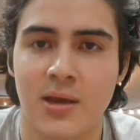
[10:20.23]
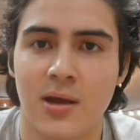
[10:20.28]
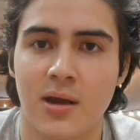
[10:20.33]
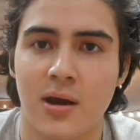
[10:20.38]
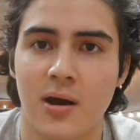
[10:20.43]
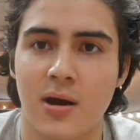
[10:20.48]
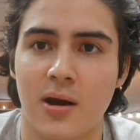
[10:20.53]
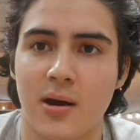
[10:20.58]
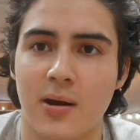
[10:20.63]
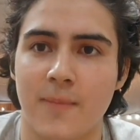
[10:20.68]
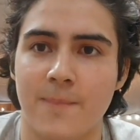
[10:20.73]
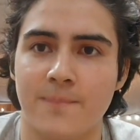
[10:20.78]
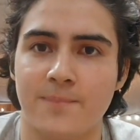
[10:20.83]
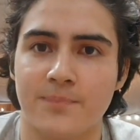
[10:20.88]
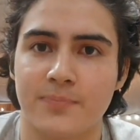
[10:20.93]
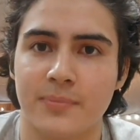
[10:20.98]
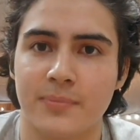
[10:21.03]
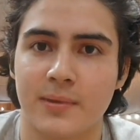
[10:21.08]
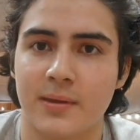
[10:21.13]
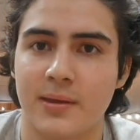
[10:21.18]
Um,
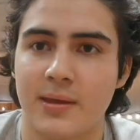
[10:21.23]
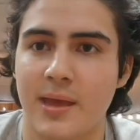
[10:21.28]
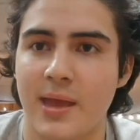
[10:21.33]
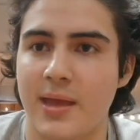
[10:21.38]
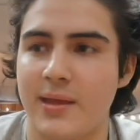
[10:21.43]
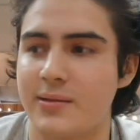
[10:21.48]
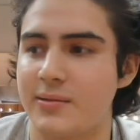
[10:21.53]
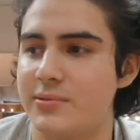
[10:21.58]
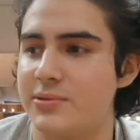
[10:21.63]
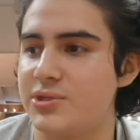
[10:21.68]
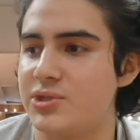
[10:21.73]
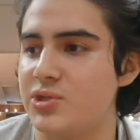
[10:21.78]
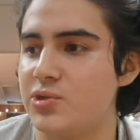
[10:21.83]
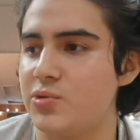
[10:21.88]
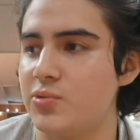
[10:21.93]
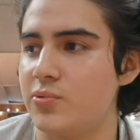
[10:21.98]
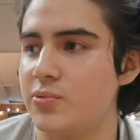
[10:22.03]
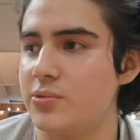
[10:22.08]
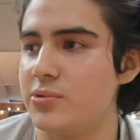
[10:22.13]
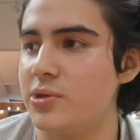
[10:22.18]
and
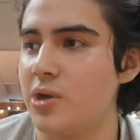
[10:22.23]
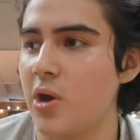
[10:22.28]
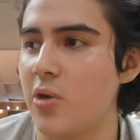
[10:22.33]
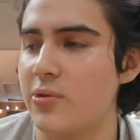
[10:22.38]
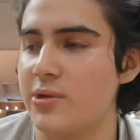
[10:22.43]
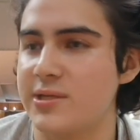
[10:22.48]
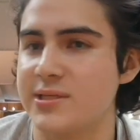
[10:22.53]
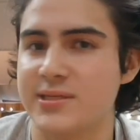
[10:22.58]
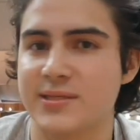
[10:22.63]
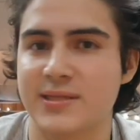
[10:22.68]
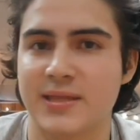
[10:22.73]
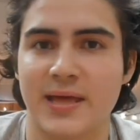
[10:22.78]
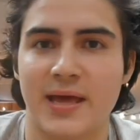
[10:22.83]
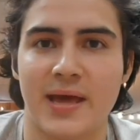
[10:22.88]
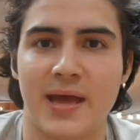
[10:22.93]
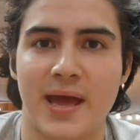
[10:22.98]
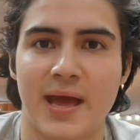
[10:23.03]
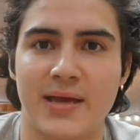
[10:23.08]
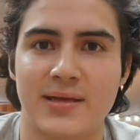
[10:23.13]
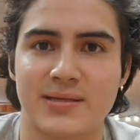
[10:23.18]
you notice
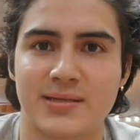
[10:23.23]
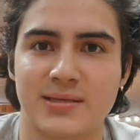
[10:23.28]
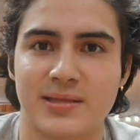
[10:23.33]
that as